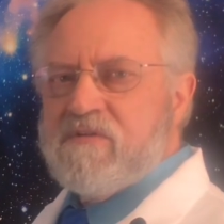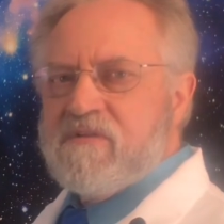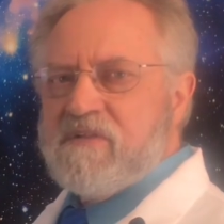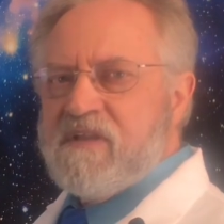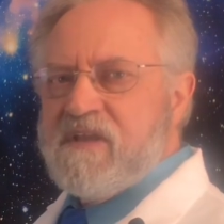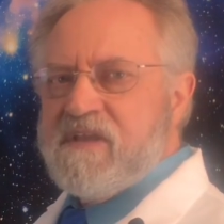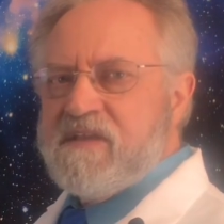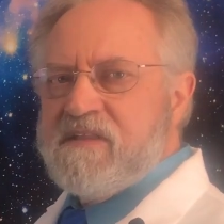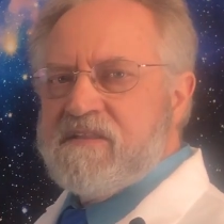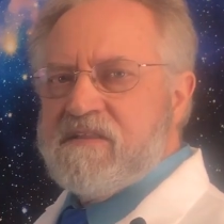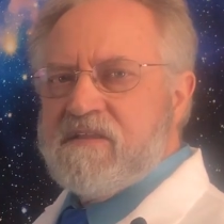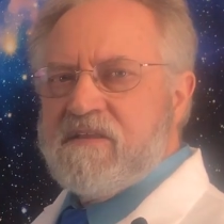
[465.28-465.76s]

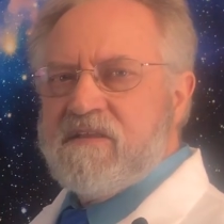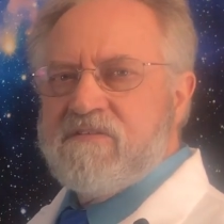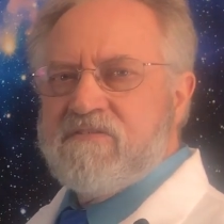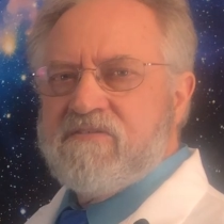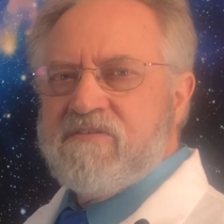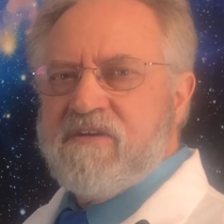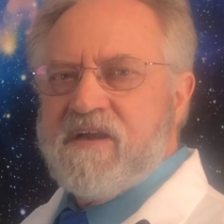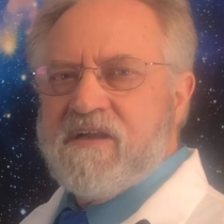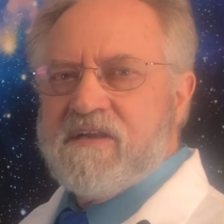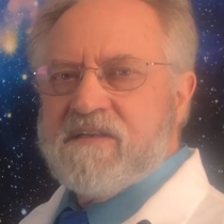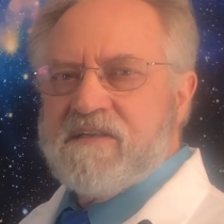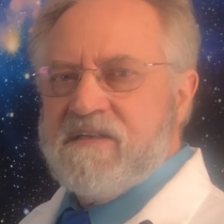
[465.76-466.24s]
length
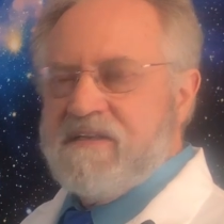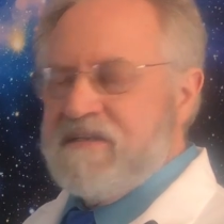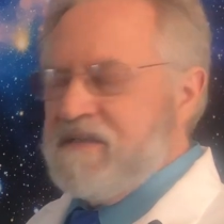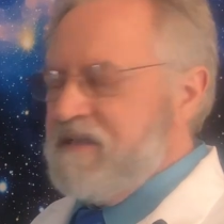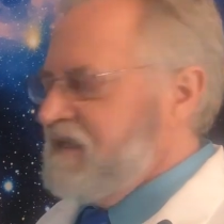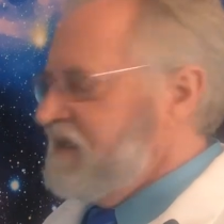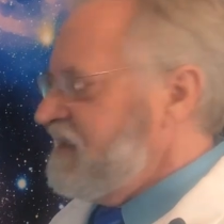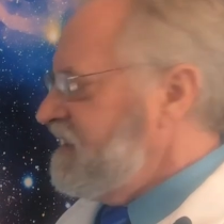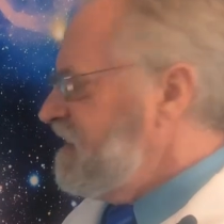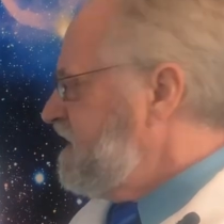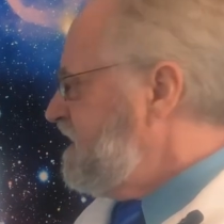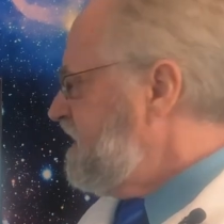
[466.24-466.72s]
contracted
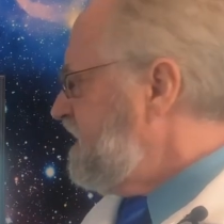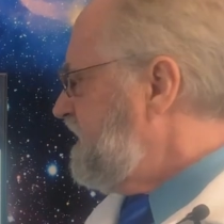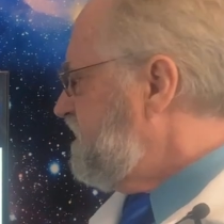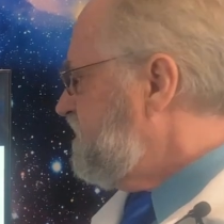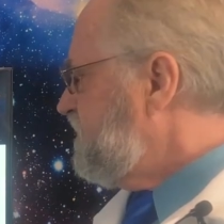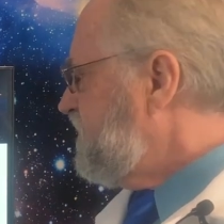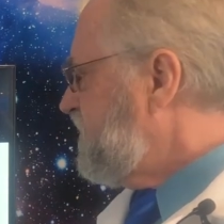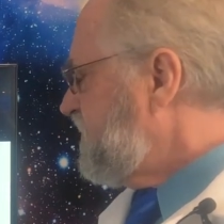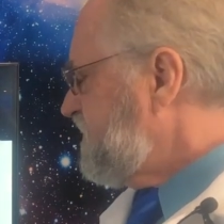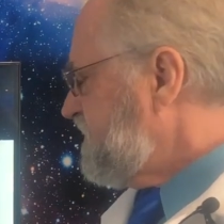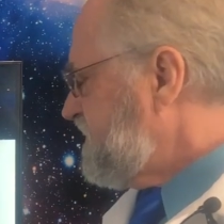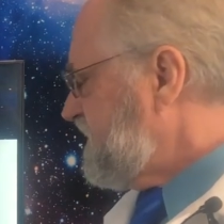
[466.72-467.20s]
and
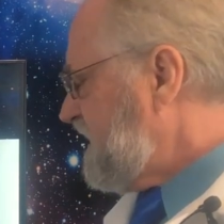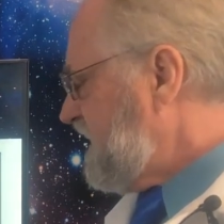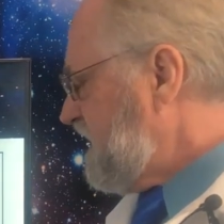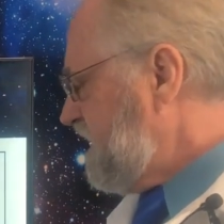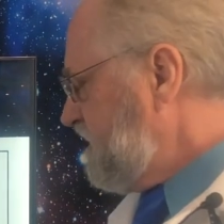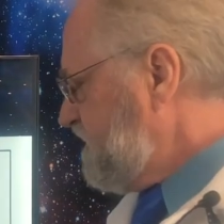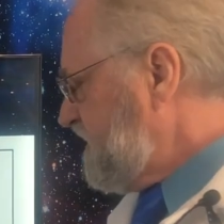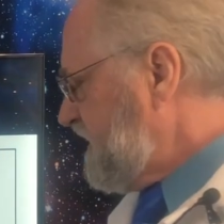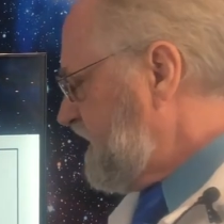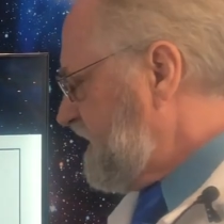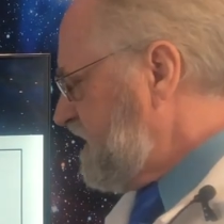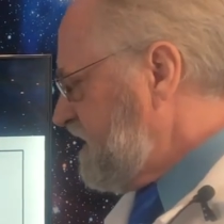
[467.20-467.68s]
more
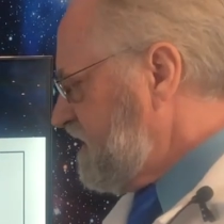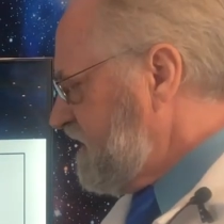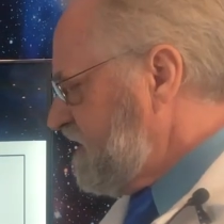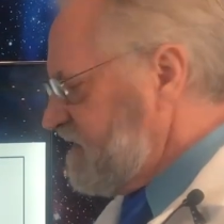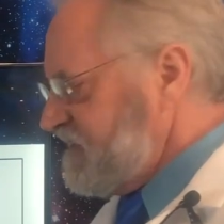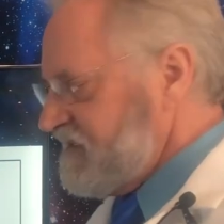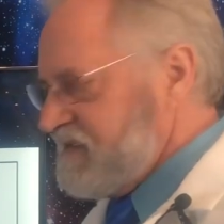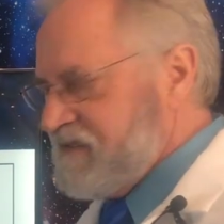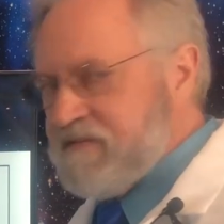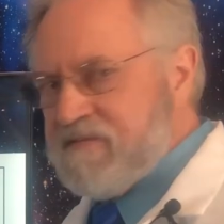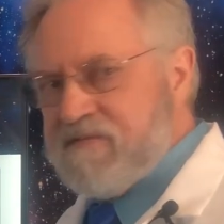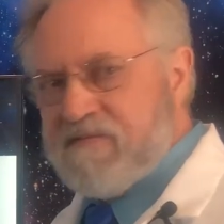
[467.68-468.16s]
time
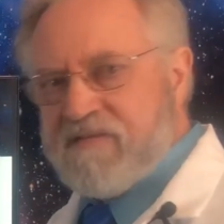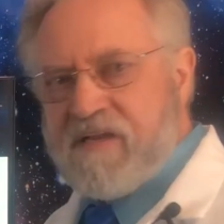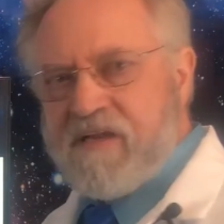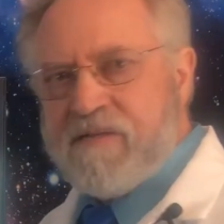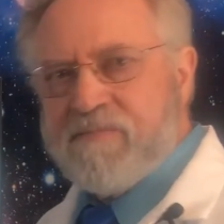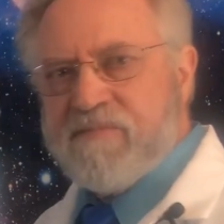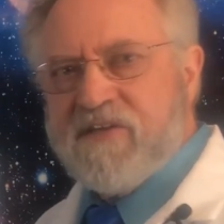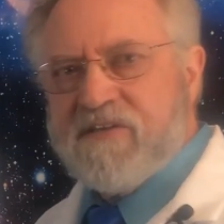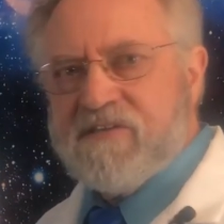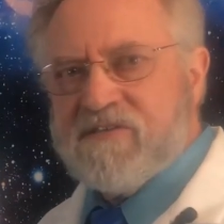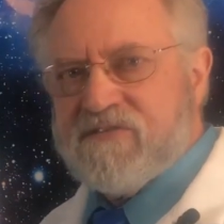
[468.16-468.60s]
dilated. Now I'm going to